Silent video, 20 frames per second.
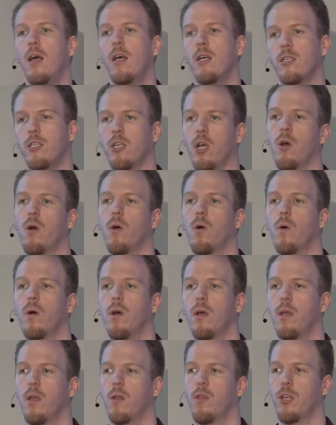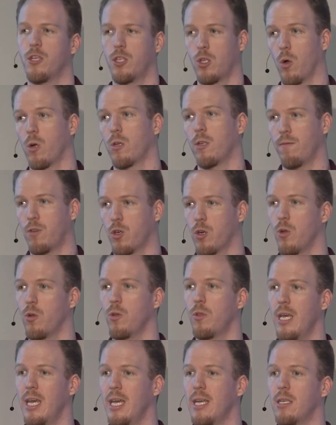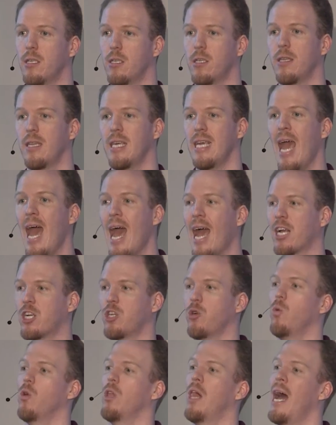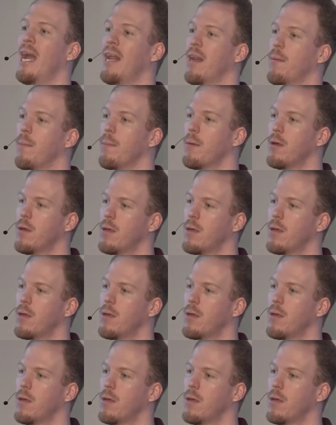So the source of truth is the actual item.